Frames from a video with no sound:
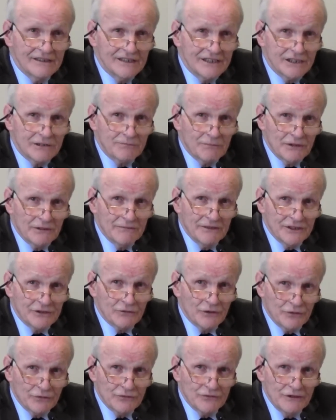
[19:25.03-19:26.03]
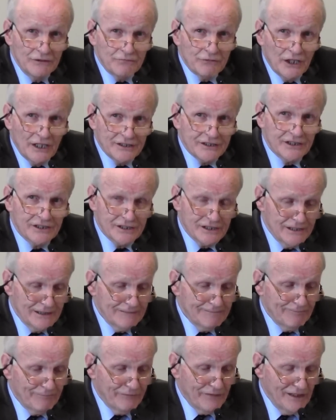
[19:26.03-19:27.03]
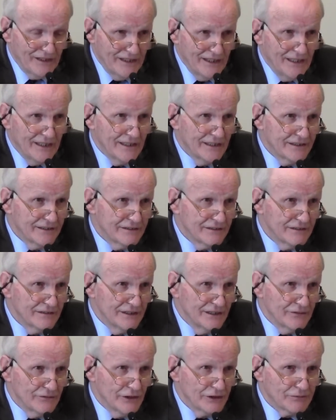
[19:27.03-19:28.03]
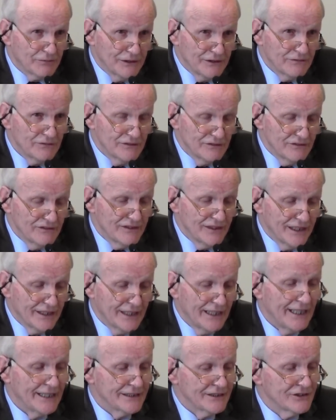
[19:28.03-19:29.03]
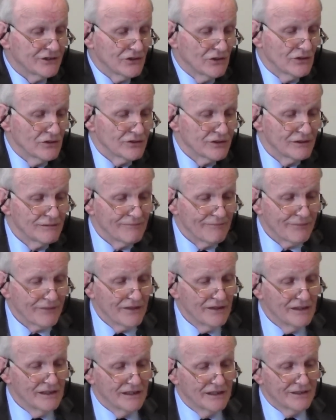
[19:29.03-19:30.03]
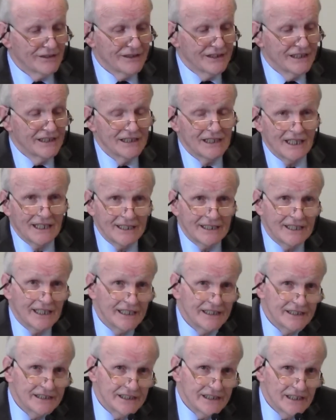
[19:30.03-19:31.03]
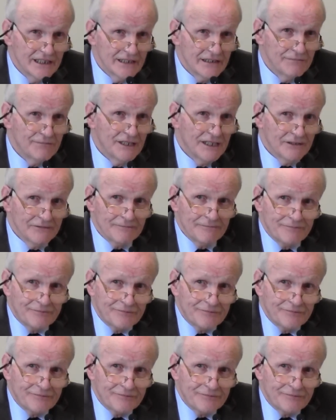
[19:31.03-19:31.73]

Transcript: experiments with reprocessing and enrichment that it hadn't told the IAEA about.